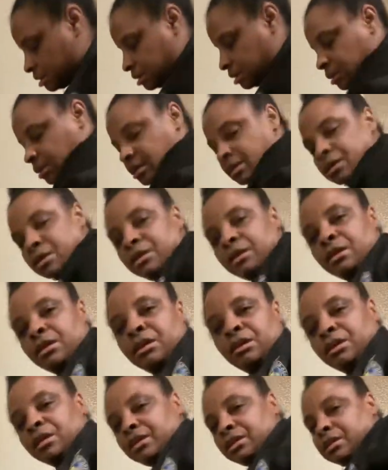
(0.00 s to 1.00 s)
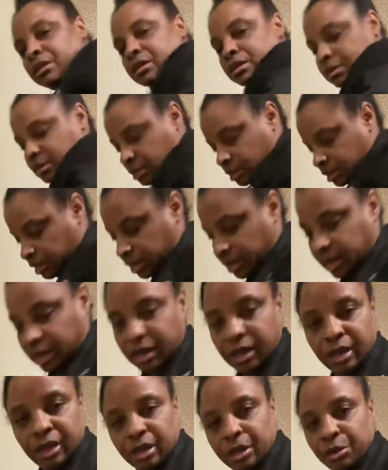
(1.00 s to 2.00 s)
I
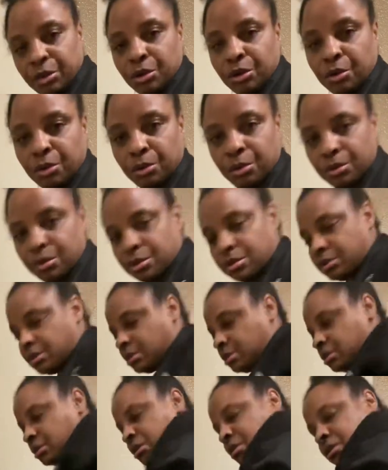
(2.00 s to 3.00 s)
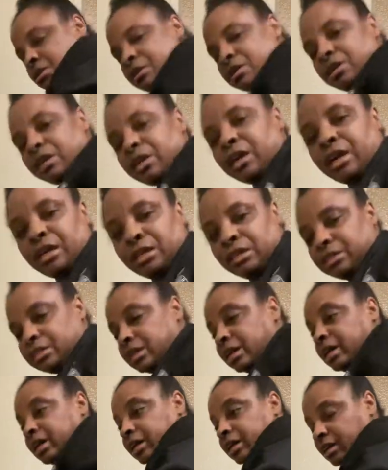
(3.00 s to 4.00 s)
got, you know, kind of
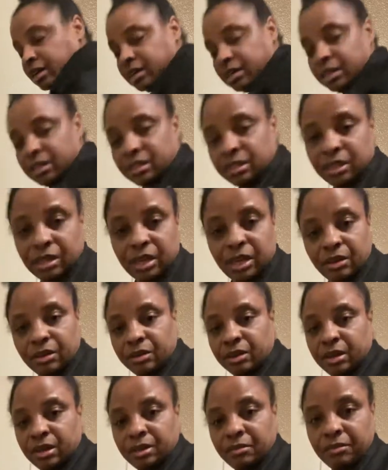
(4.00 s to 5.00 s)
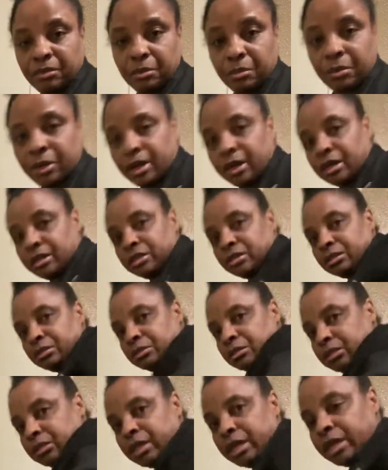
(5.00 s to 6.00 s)
tired yesterday on the heavy bag, so
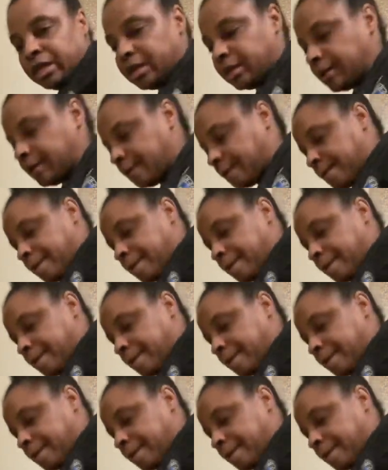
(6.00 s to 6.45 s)
today